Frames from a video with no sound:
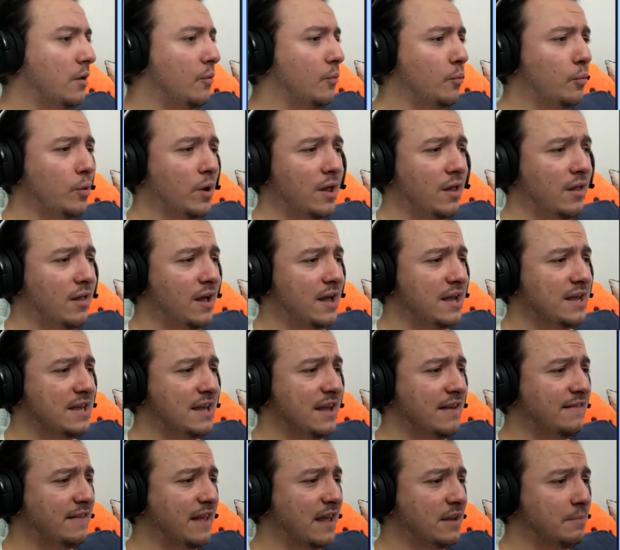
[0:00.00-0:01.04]
Well, I
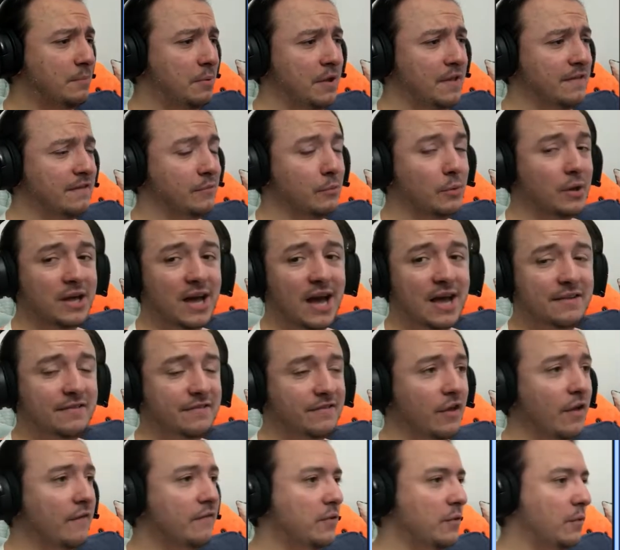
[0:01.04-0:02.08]
guess that depends on what kind of
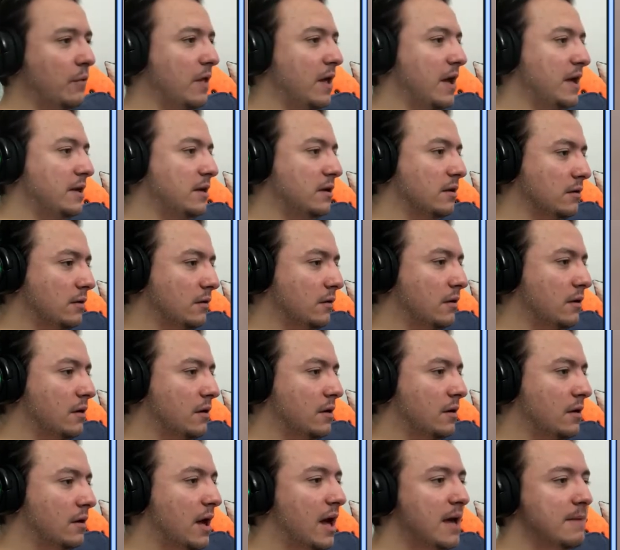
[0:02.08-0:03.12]
stuff you like.
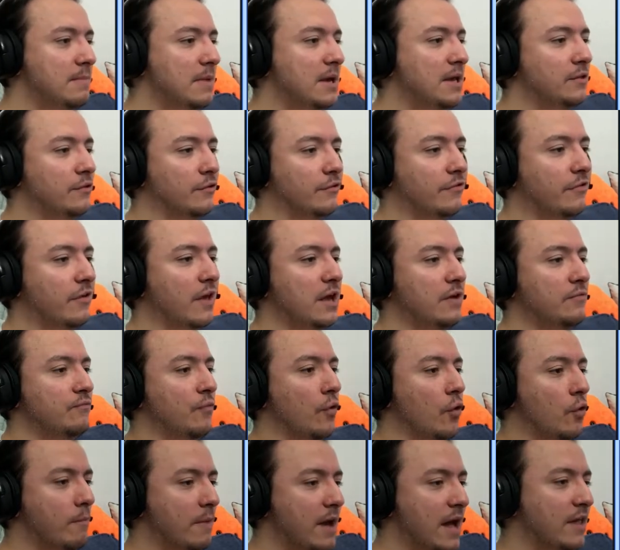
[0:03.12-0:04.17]
I mean, there's like
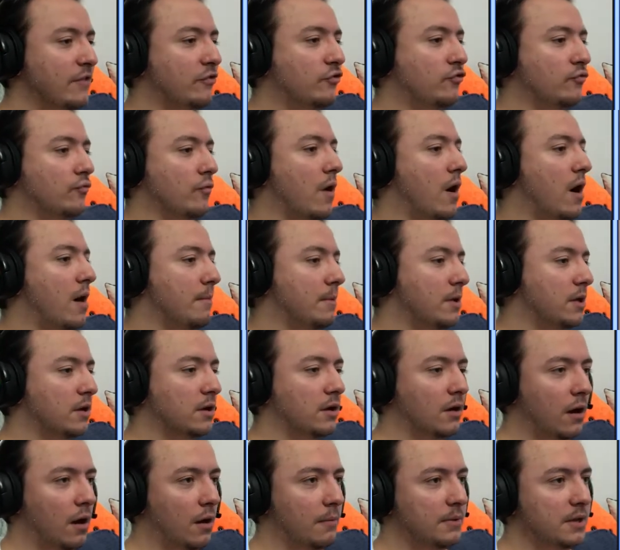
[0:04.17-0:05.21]
romance, drama,
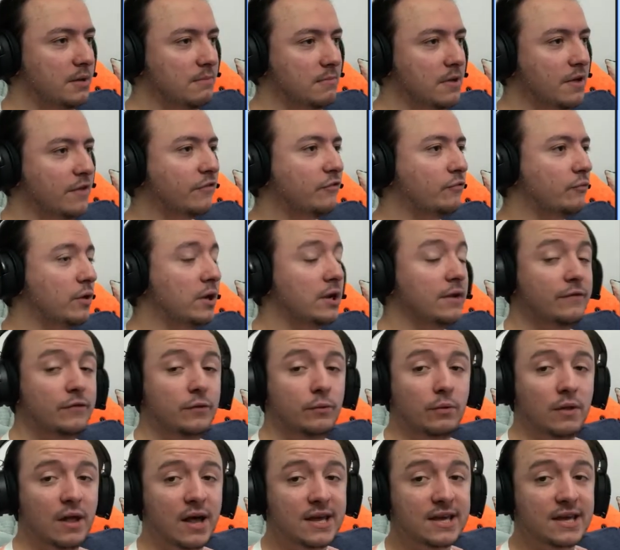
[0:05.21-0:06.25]
comedy, mystery, and if
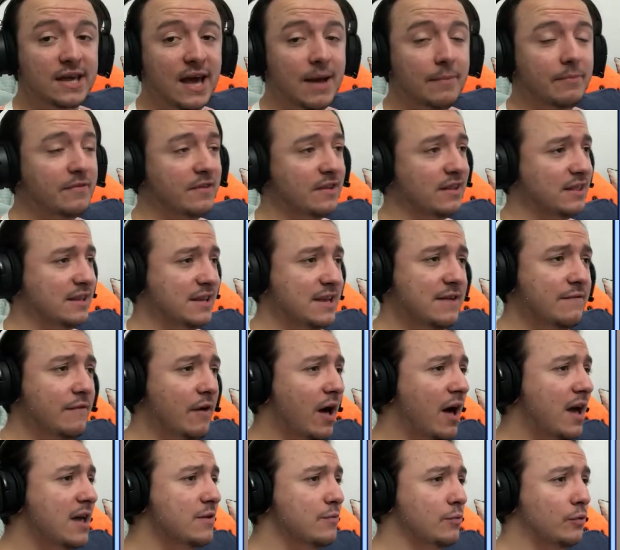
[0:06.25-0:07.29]
you like Captain
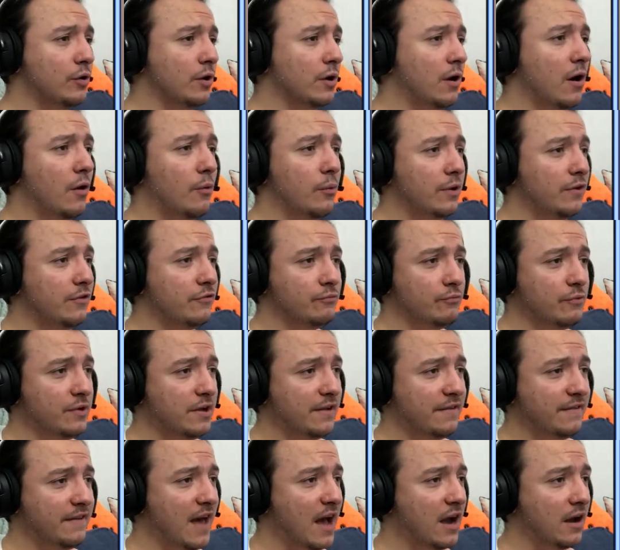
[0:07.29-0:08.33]
Levi, you can always
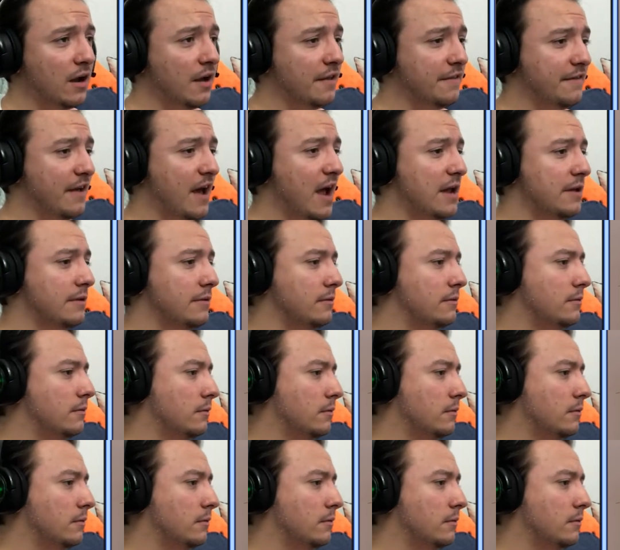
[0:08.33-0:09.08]
re-attack on Titan.